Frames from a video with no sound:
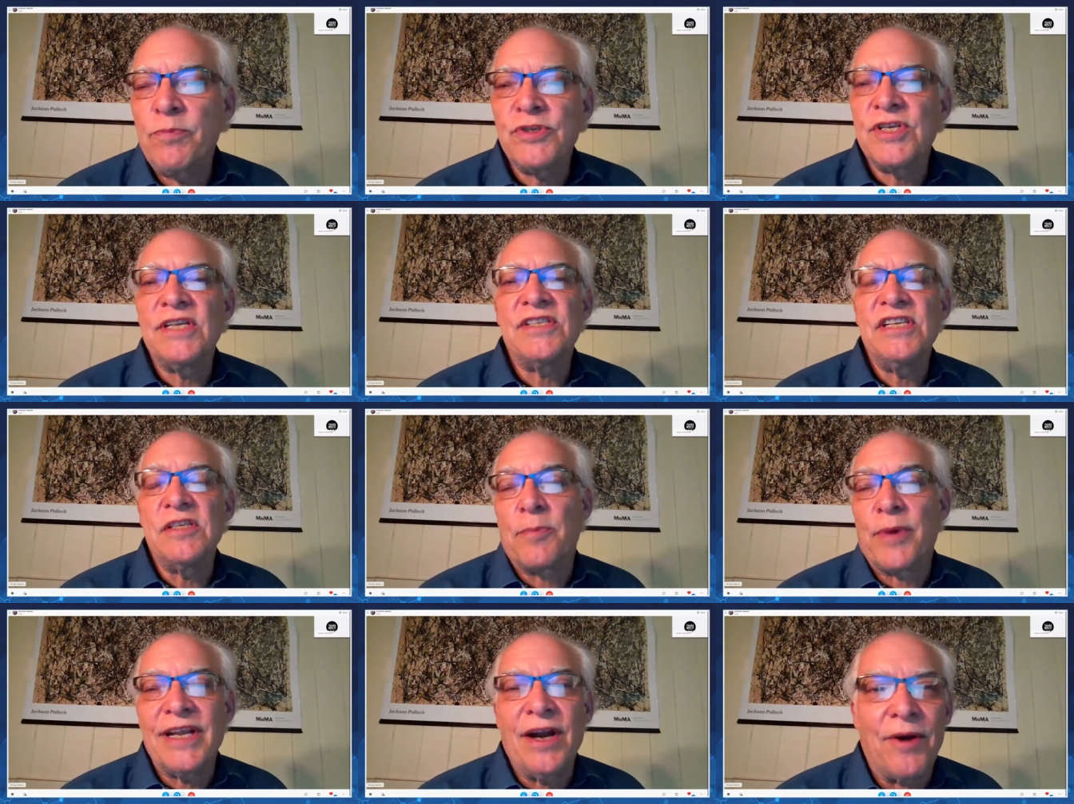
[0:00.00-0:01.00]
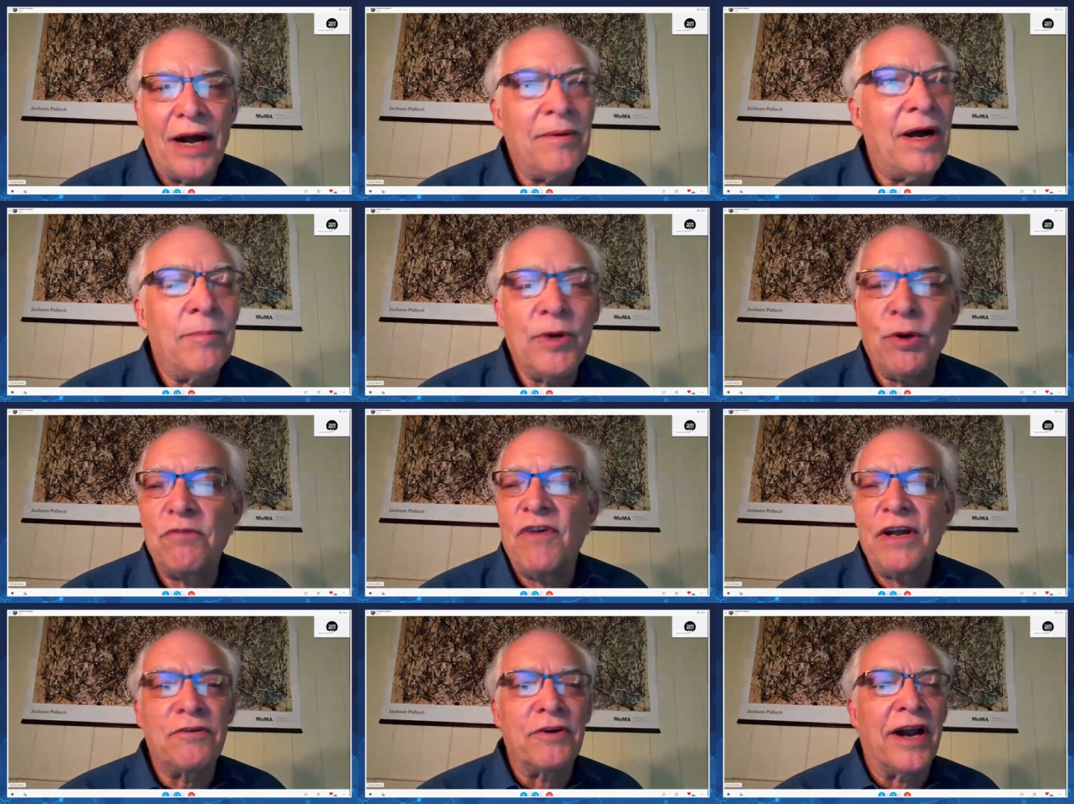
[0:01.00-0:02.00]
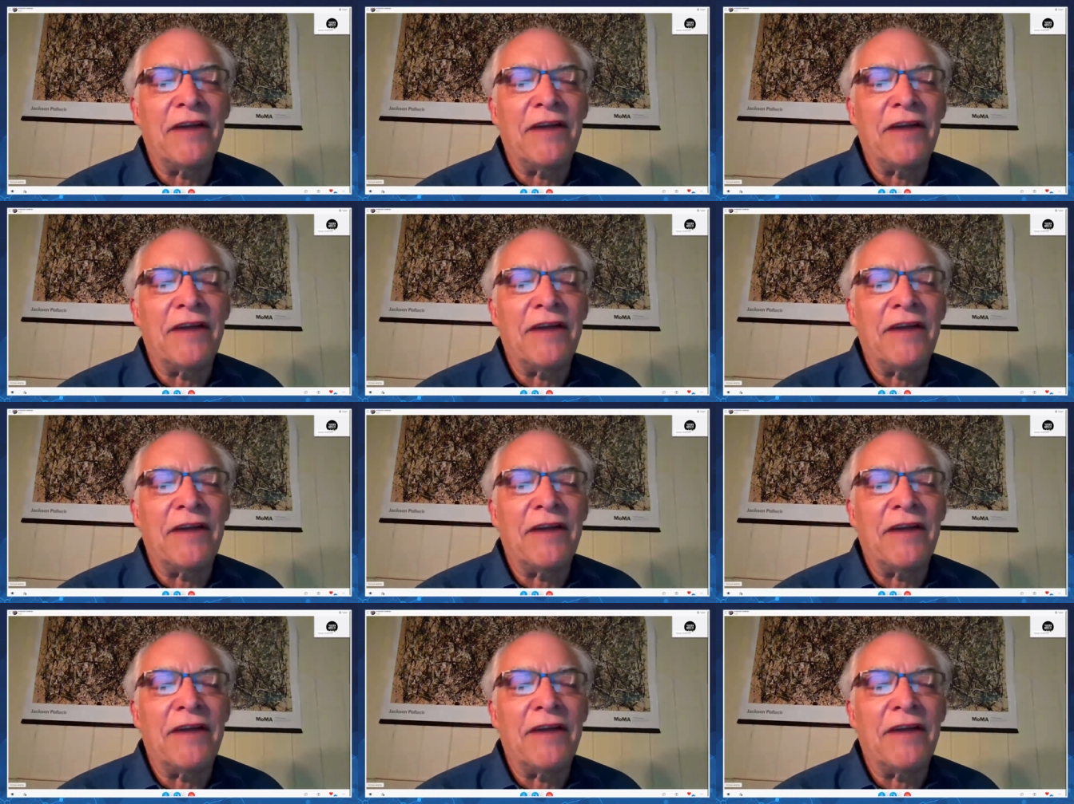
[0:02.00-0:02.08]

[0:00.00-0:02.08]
percent is easy, but you know I, am an old veteran.